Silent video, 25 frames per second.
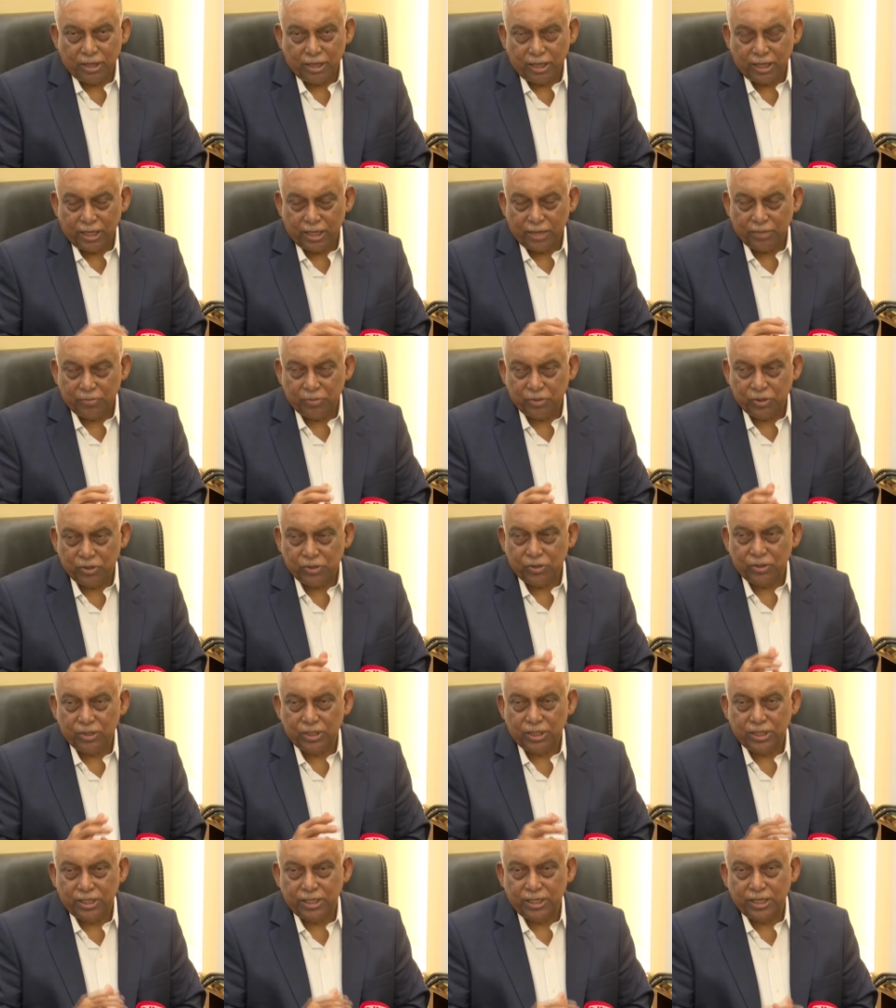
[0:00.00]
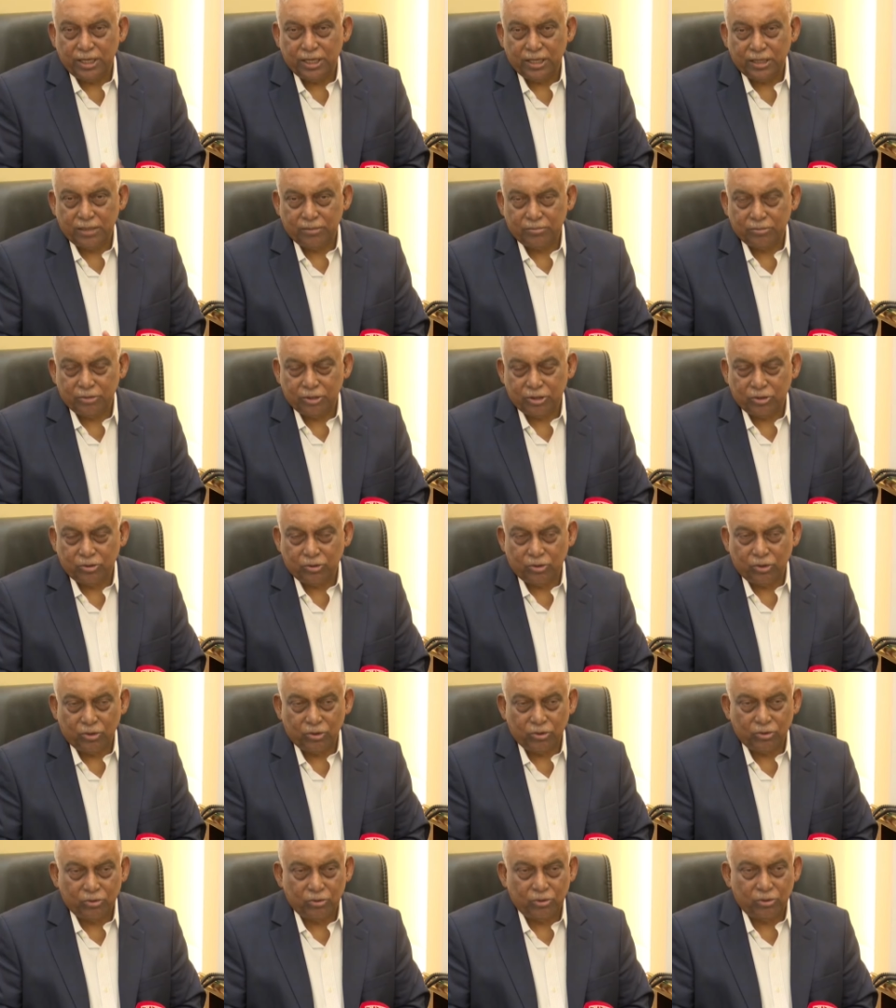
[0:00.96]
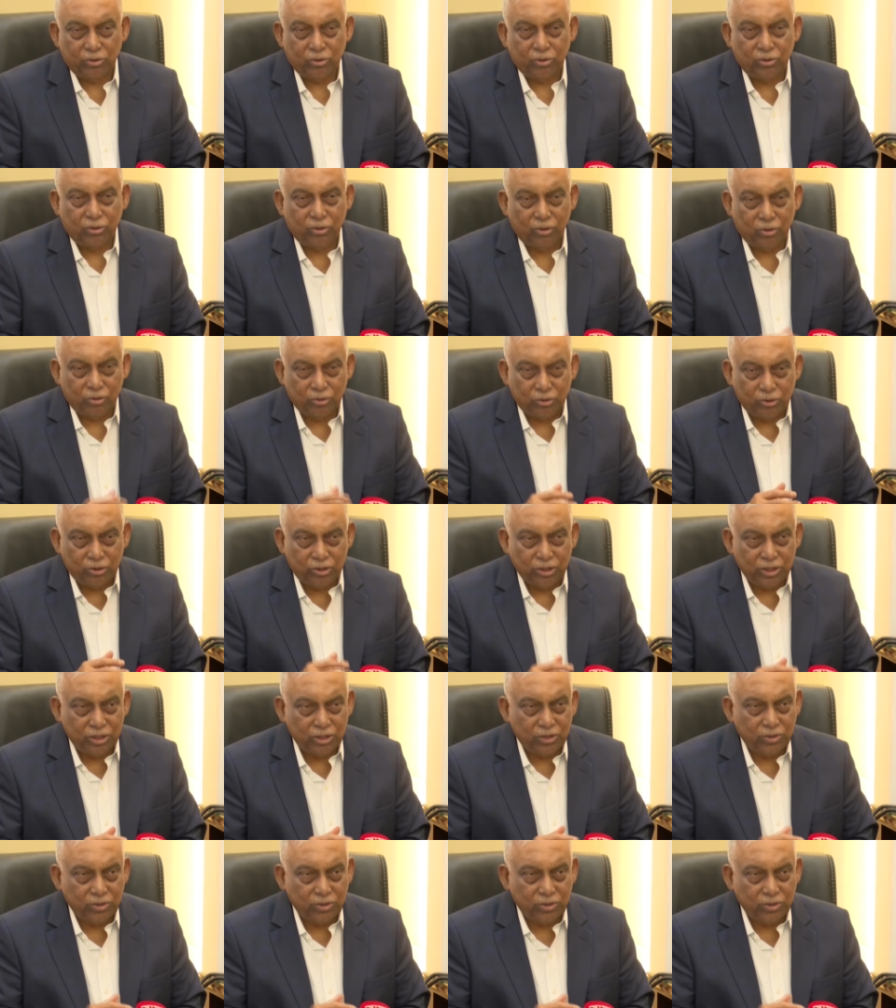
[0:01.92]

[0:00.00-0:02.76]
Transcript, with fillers: the abducted bank manager, he added.